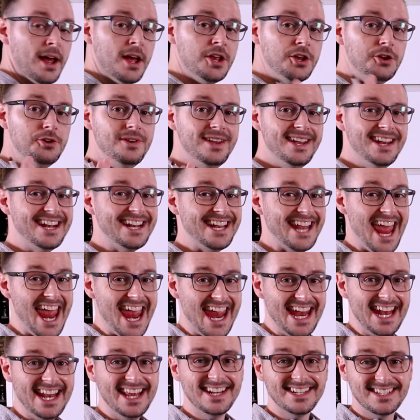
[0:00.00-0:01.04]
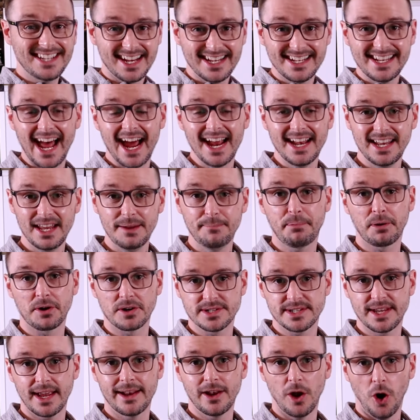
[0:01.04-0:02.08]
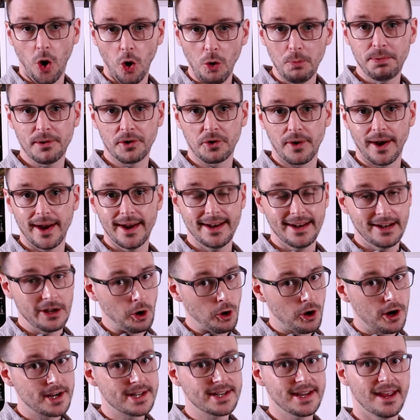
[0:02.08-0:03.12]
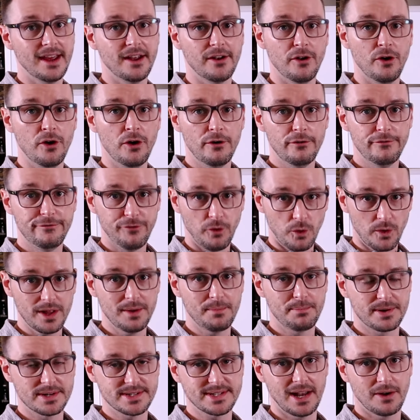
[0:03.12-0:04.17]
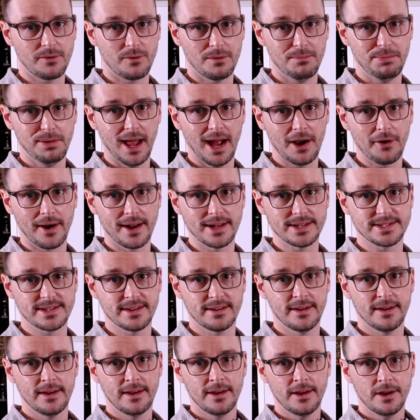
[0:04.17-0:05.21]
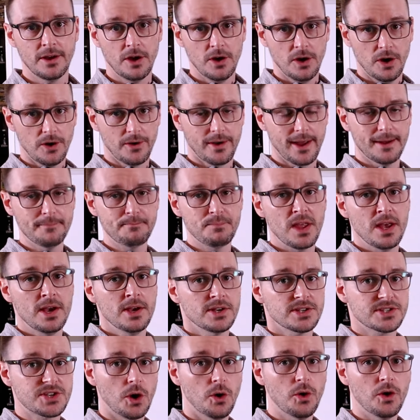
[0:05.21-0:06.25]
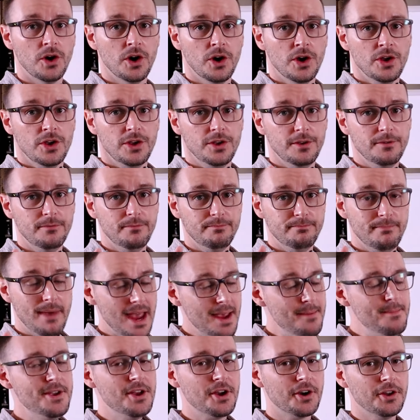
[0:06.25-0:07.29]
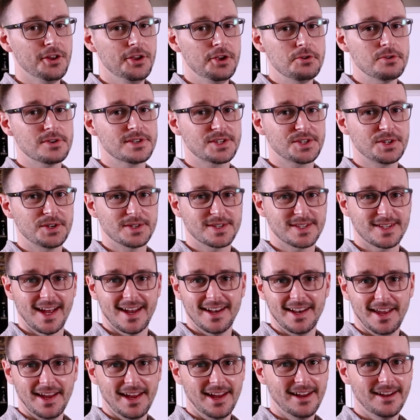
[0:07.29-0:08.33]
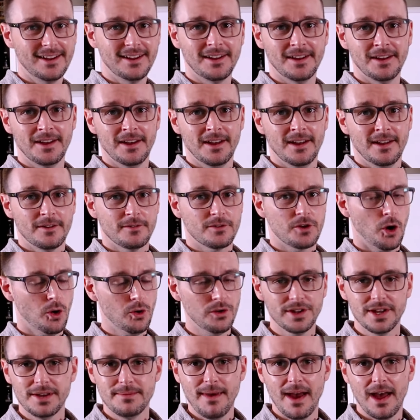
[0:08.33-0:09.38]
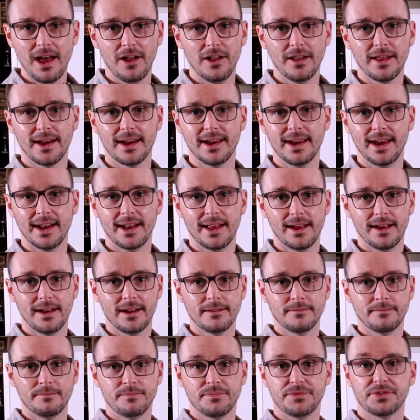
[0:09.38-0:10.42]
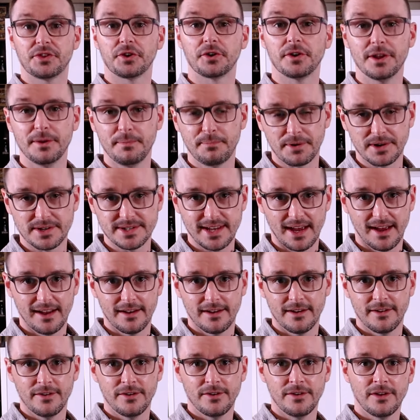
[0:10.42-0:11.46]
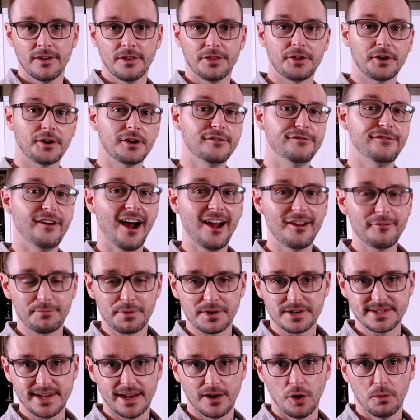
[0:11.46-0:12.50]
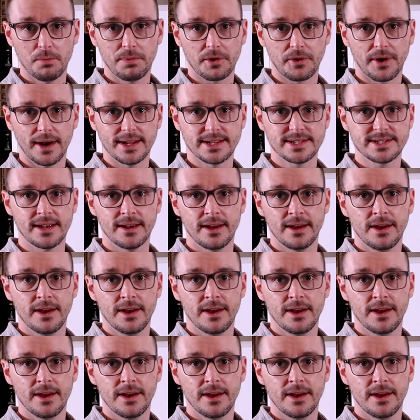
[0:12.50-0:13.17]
You need an 80 to 90% open rate in order to get 40% reply rates, okay? So maybe you're used to sending cold email and getting 30%, 35% open rates.